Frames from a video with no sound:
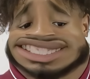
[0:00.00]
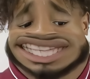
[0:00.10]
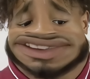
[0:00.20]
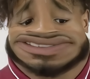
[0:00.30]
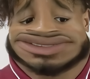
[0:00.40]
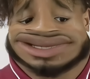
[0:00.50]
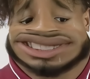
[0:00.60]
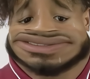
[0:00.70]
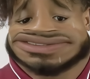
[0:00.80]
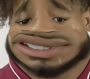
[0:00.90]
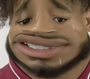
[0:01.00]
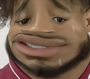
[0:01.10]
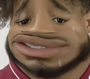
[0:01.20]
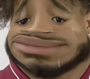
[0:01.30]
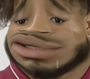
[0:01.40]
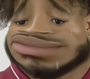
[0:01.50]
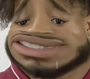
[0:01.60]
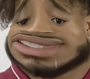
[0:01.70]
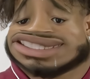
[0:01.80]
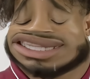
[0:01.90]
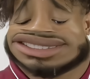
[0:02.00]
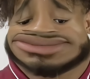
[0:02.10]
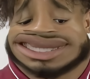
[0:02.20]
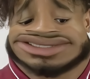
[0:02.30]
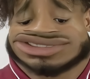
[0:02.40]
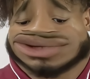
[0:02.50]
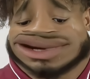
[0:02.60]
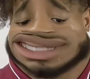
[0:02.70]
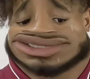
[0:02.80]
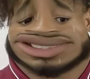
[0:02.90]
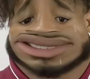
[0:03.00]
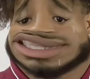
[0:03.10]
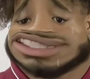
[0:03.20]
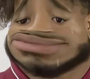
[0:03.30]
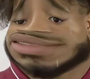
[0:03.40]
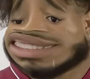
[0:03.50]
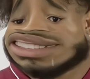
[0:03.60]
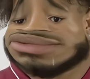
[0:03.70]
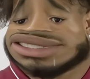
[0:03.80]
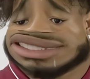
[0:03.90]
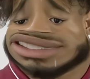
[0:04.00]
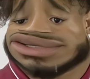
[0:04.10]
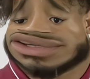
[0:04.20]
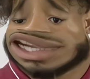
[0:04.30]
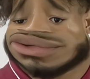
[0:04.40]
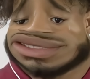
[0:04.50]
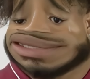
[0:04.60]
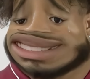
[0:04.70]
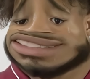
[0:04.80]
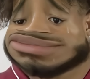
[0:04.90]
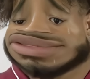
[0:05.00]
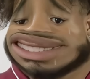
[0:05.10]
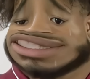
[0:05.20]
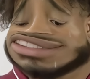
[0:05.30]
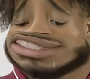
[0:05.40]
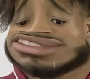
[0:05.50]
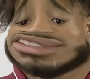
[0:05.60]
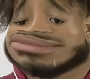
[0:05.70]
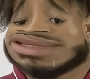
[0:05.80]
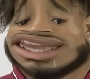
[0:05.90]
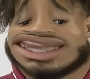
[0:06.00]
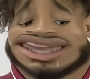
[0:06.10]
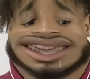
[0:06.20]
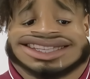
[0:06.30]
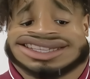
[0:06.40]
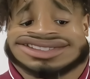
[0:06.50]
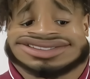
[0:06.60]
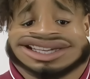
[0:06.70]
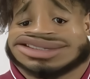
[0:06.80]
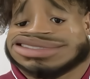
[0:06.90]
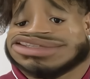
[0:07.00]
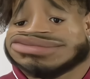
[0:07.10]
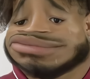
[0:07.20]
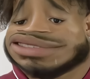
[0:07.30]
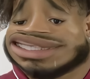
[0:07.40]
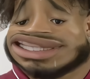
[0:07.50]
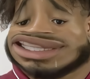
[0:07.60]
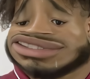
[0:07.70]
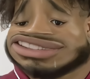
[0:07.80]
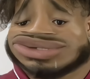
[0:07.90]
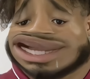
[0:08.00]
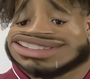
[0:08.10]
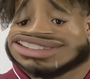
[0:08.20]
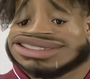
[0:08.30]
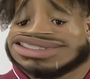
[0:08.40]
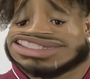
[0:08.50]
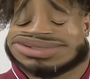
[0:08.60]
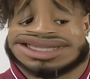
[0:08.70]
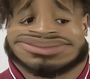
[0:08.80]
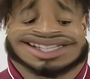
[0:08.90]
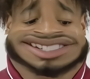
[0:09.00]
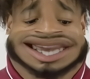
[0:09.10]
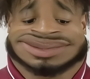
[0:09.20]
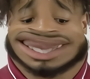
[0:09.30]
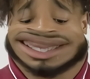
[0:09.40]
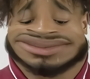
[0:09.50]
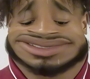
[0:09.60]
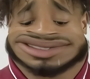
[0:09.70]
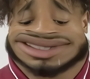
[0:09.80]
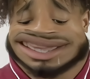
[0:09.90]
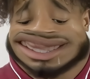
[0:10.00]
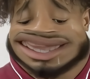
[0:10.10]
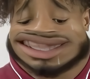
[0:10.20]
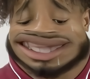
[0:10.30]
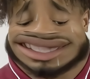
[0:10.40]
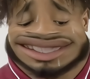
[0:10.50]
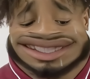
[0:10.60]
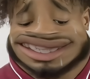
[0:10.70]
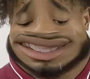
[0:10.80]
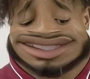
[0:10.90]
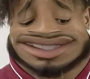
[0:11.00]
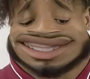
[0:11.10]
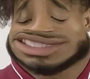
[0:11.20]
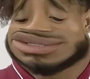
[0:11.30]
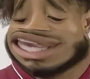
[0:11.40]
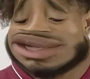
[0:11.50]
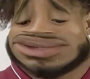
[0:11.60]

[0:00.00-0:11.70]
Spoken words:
now sounded like a misquote, a misunderstanding. And Alabama fans. They saw right through it. They took to Twitter, or X, whatever folks call it now,